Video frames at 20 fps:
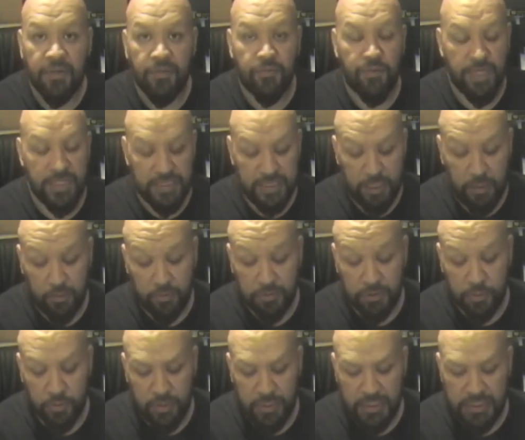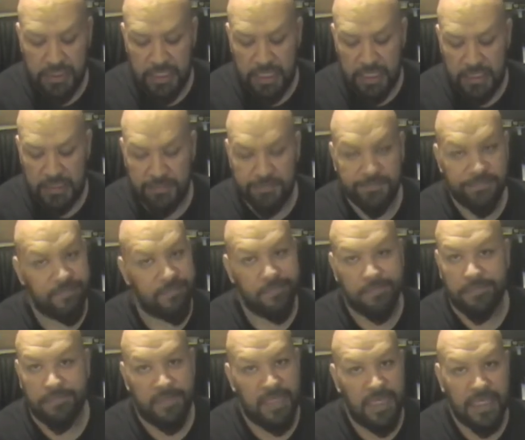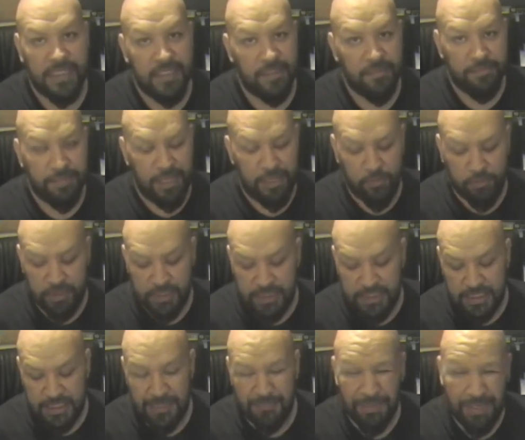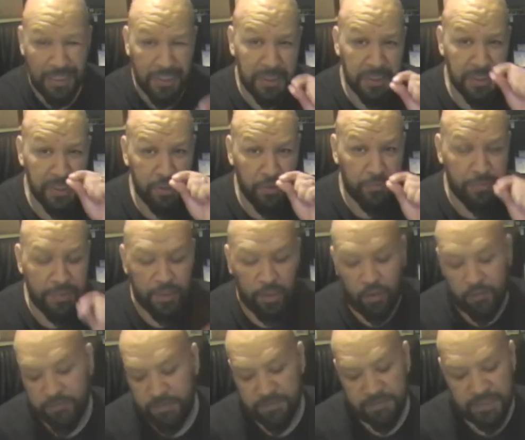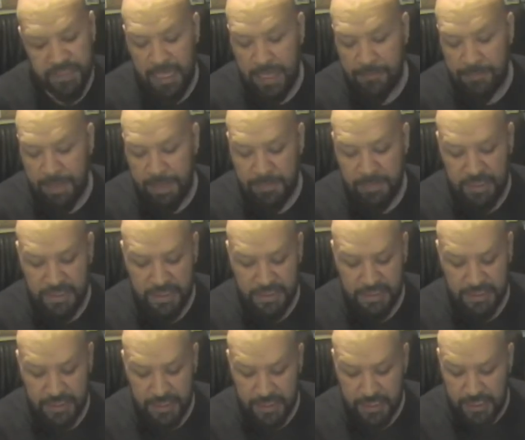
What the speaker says: Retail was $110. I didn't pay $110. I paid a little bit over, but not by much.